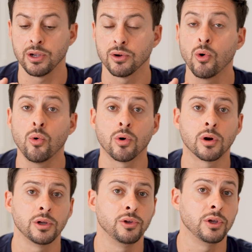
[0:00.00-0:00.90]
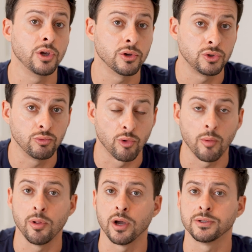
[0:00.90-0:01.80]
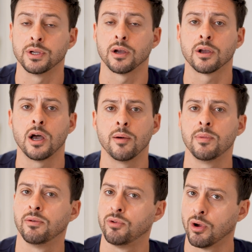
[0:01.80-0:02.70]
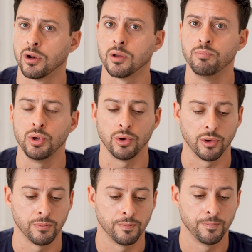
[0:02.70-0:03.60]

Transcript: here, or you can go to roblox.com if you're on a computer.